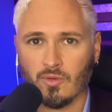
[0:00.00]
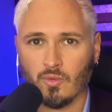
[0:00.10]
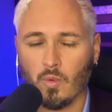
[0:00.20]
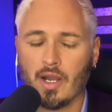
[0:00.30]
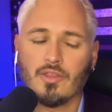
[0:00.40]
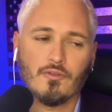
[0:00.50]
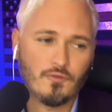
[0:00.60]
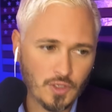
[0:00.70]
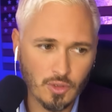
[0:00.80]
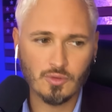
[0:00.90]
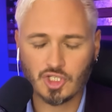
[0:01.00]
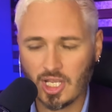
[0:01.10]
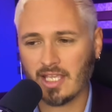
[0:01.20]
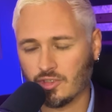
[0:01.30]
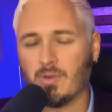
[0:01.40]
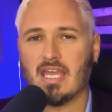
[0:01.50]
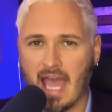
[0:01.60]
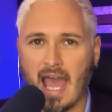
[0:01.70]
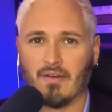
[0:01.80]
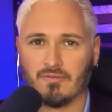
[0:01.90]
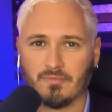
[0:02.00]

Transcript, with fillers: one of the few checks we have